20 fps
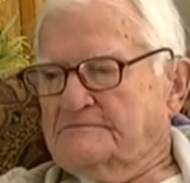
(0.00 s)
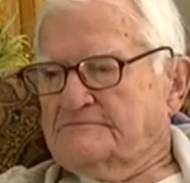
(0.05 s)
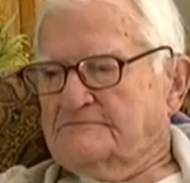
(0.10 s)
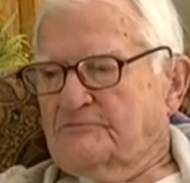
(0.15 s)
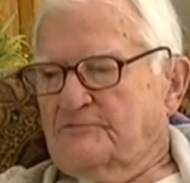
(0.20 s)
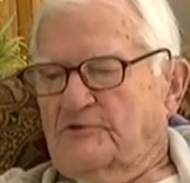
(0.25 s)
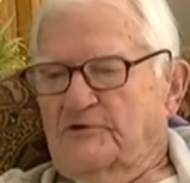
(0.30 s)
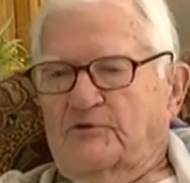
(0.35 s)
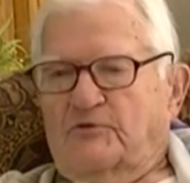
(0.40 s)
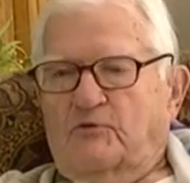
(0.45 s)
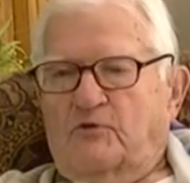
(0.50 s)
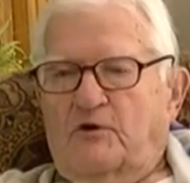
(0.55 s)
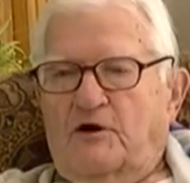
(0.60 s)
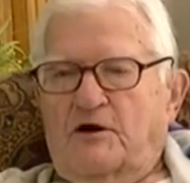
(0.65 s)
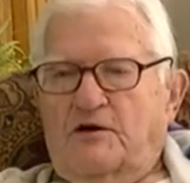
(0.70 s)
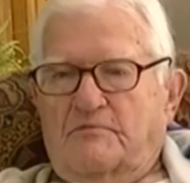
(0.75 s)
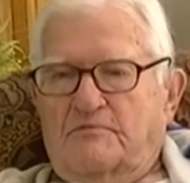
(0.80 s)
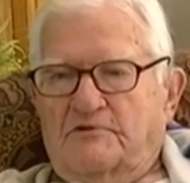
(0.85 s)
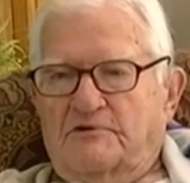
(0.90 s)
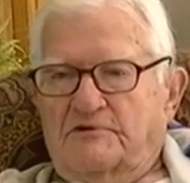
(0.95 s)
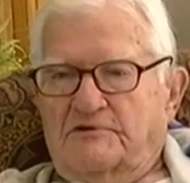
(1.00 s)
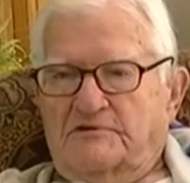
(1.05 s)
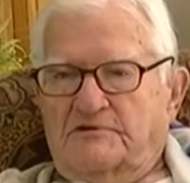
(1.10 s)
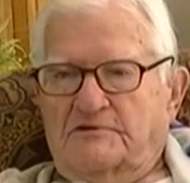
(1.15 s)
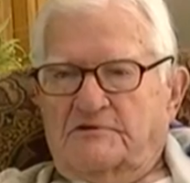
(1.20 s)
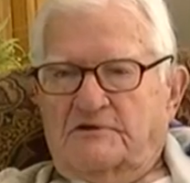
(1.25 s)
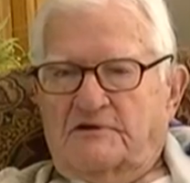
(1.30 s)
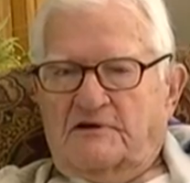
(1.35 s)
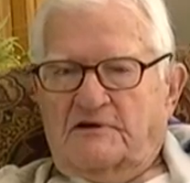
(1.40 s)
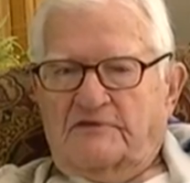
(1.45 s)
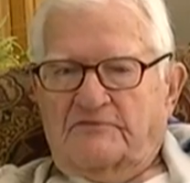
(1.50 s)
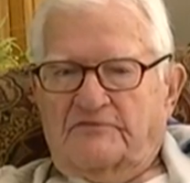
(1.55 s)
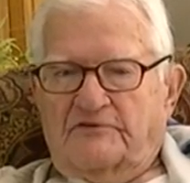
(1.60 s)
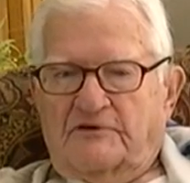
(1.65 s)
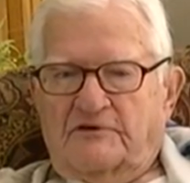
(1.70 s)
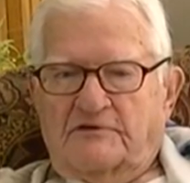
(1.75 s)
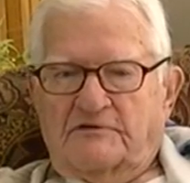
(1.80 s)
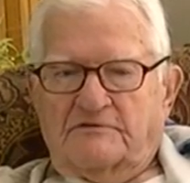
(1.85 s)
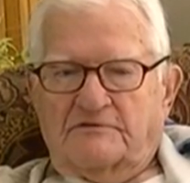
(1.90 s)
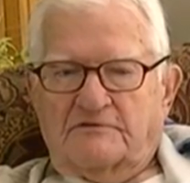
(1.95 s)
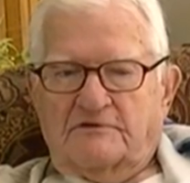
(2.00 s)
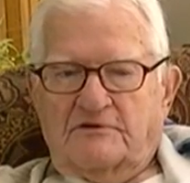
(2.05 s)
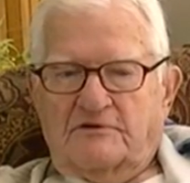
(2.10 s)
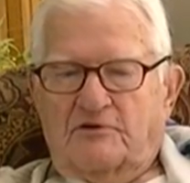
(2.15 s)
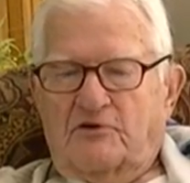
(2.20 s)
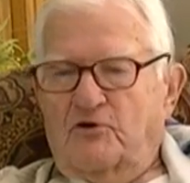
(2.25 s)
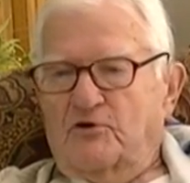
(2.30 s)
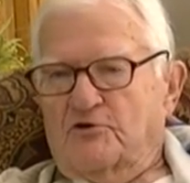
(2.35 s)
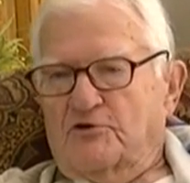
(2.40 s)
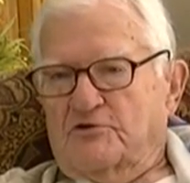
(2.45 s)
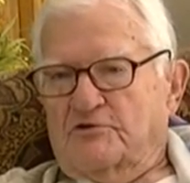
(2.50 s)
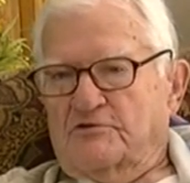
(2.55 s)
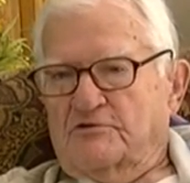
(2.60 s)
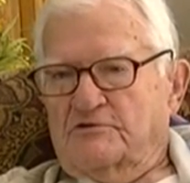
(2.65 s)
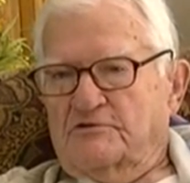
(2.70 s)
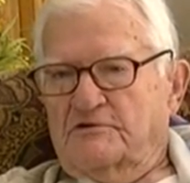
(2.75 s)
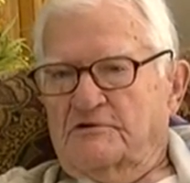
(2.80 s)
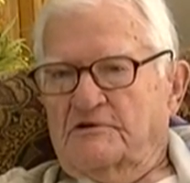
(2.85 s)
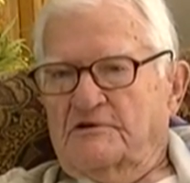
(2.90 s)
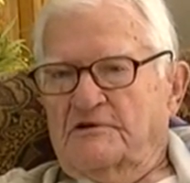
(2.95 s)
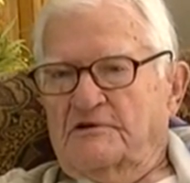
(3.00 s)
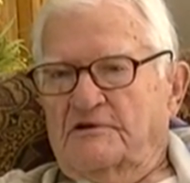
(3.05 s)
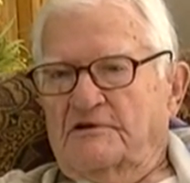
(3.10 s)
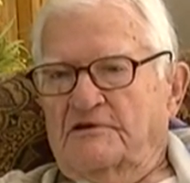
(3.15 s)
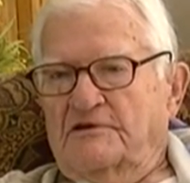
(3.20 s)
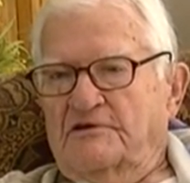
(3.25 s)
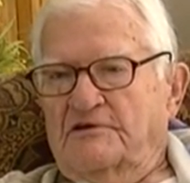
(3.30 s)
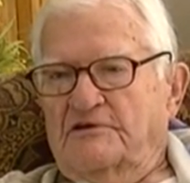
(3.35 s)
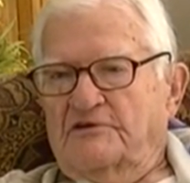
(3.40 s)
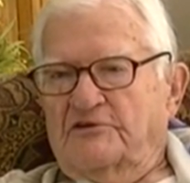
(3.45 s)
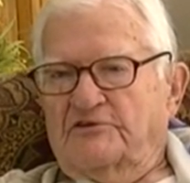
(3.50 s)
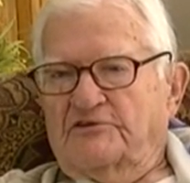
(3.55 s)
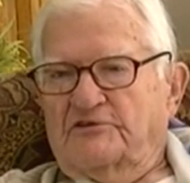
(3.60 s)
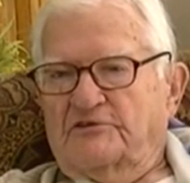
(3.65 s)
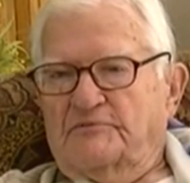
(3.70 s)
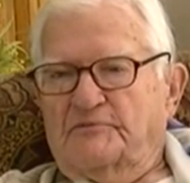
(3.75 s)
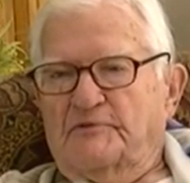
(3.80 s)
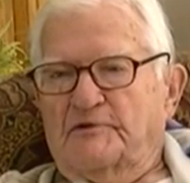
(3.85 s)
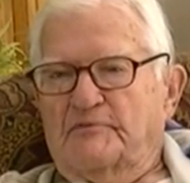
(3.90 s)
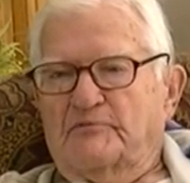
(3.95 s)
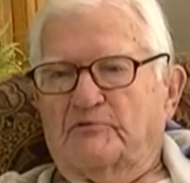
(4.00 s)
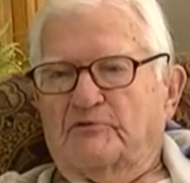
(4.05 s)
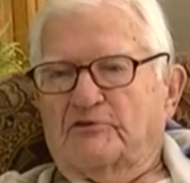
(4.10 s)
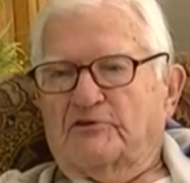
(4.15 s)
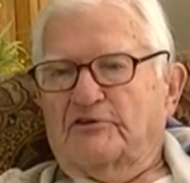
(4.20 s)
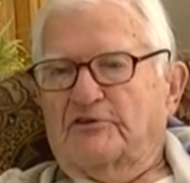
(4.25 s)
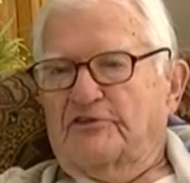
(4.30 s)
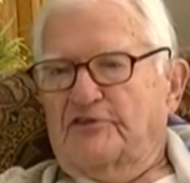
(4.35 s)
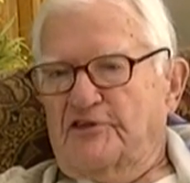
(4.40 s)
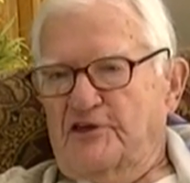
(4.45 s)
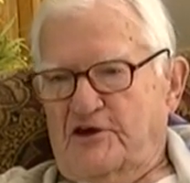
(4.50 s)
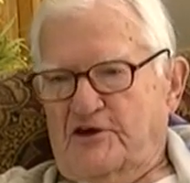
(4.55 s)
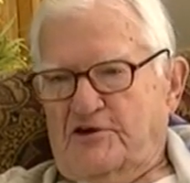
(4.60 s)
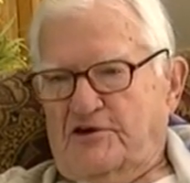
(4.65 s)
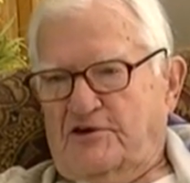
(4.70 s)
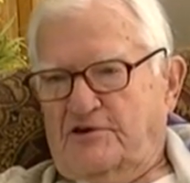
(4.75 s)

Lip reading: requirement of a lawyer is to be able to think.